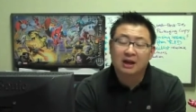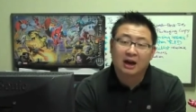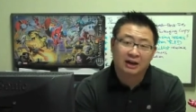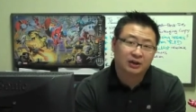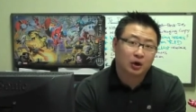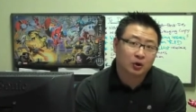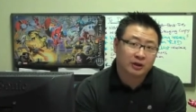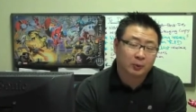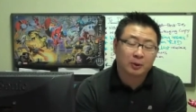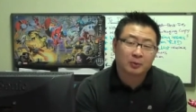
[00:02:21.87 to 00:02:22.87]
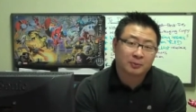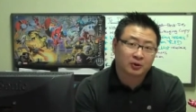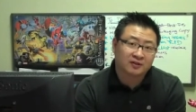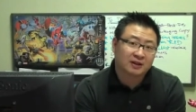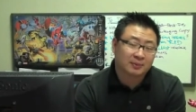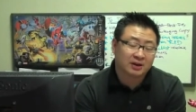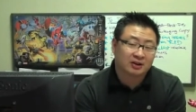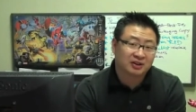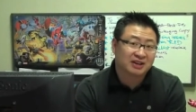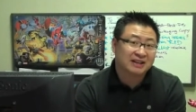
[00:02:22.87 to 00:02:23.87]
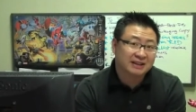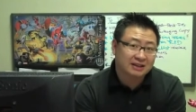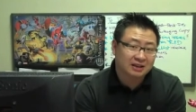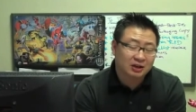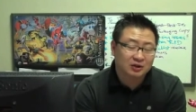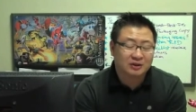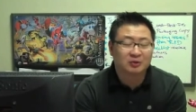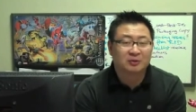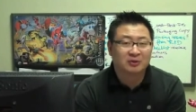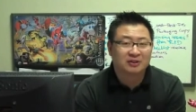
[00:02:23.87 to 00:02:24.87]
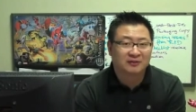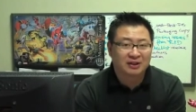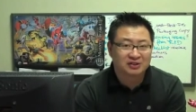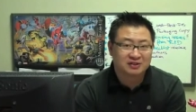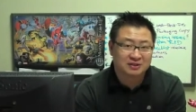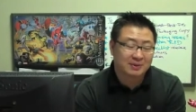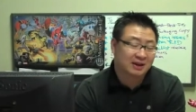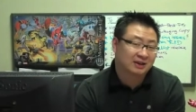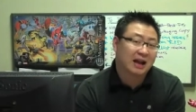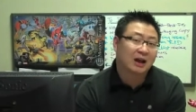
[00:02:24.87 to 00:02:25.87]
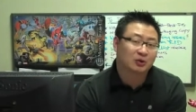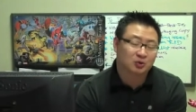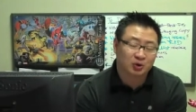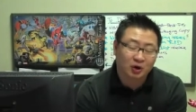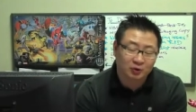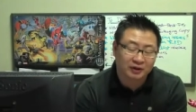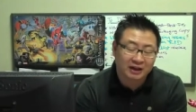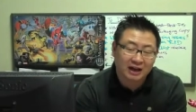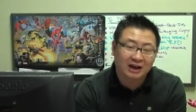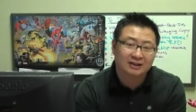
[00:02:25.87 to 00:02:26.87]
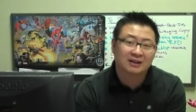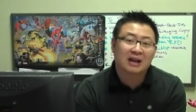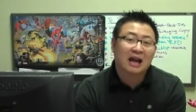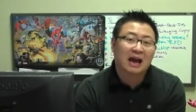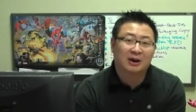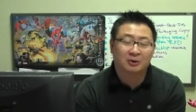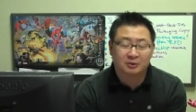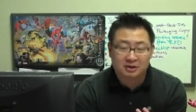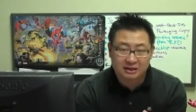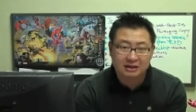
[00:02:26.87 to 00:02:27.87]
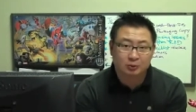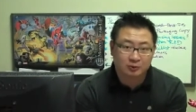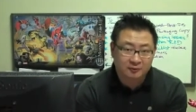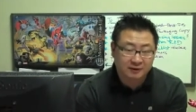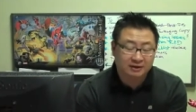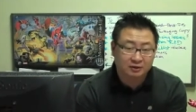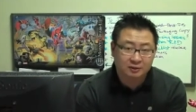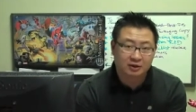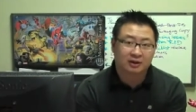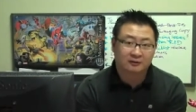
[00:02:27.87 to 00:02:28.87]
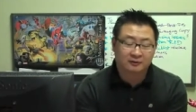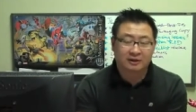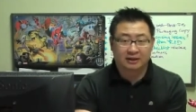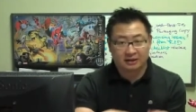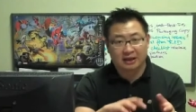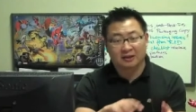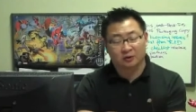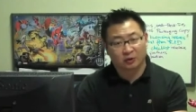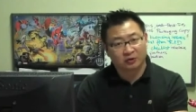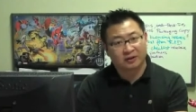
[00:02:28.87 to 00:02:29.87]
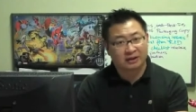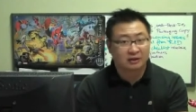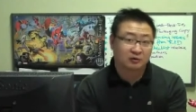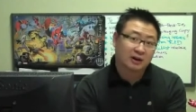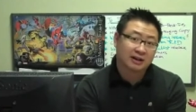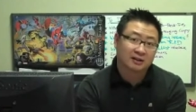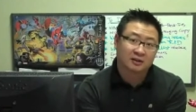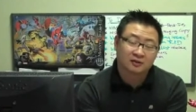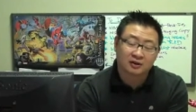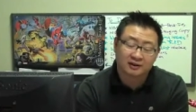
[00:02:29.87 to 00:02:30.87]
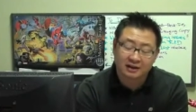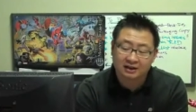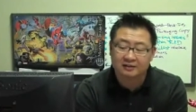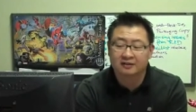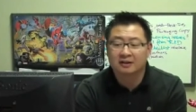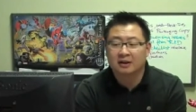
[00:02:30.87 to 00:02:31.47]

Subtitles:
I know that when we brought this up in R&D, there were some reservations about how you would hold the card, how it would feel kind of like exhausting and readying those kind of cards.